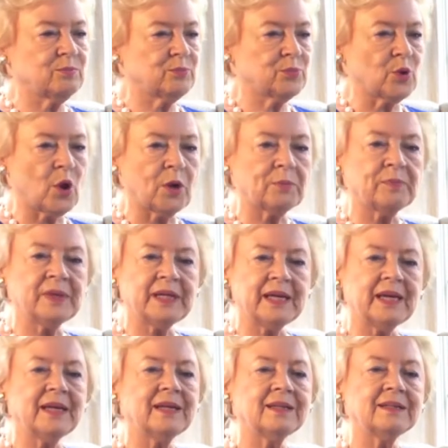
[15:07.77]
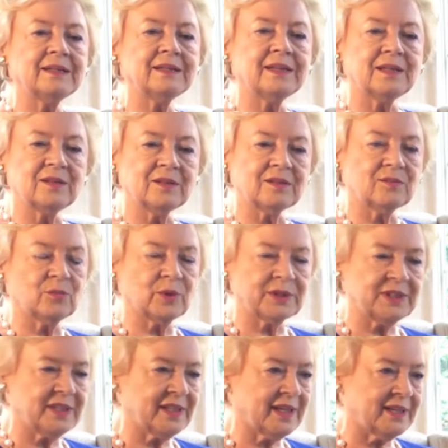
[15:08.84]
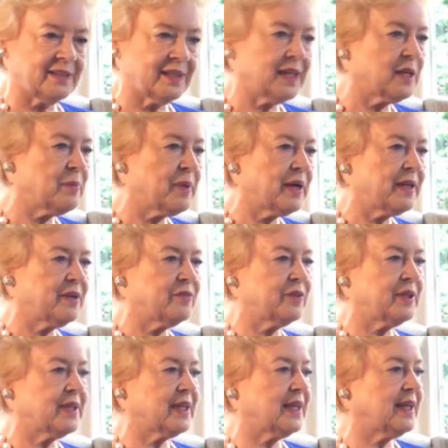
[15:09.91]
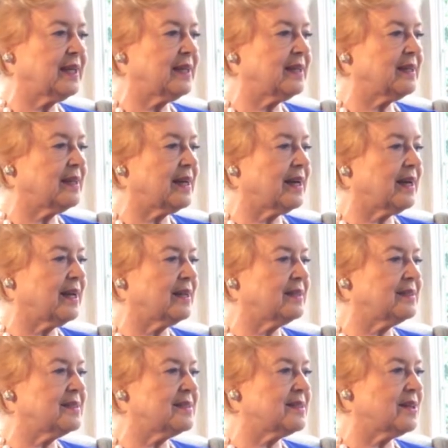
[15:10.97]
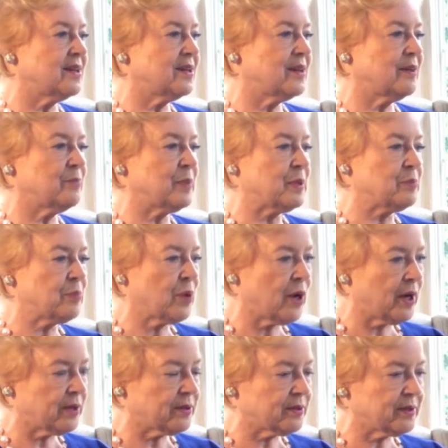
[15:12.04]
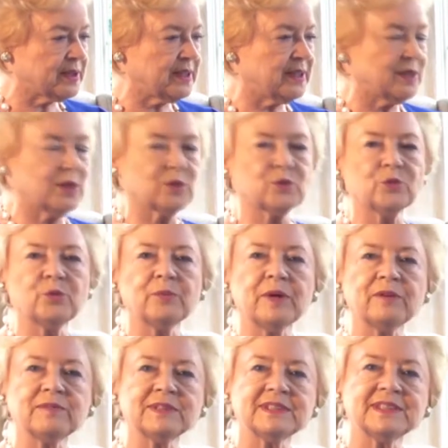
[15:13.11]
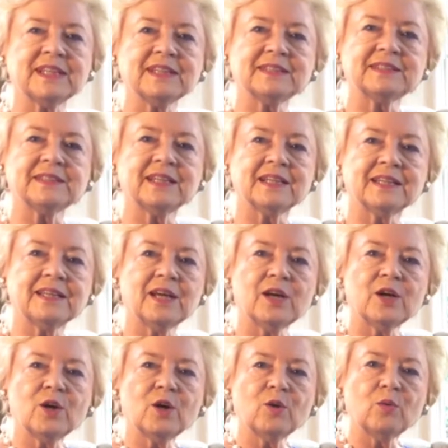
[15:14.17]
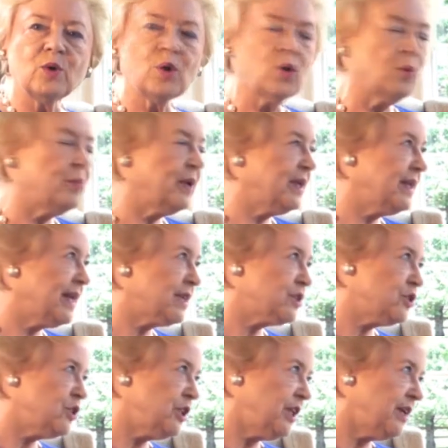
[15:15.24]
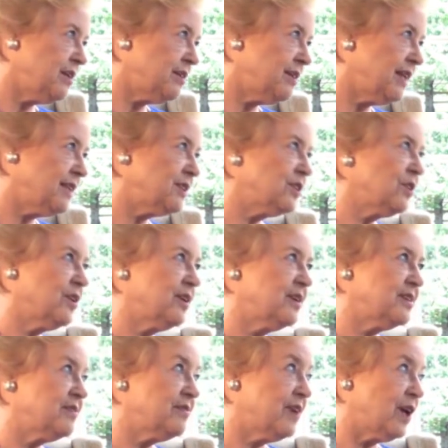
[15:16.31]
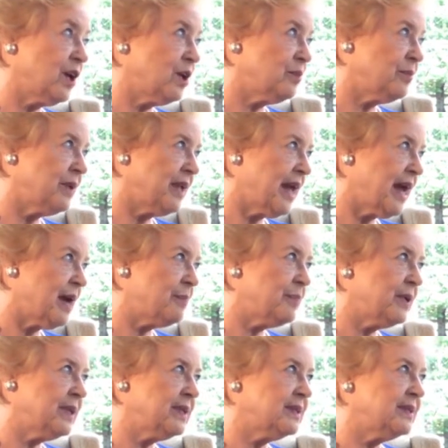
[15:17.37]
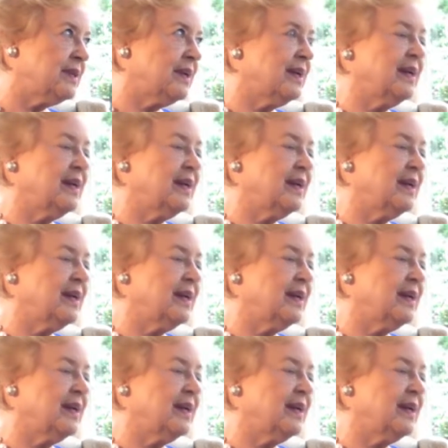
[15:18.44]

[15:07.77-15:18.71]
brought me in, and what did I think about everything, and have been part of the group ever since. And we're hoping next year things are going to develop and happen,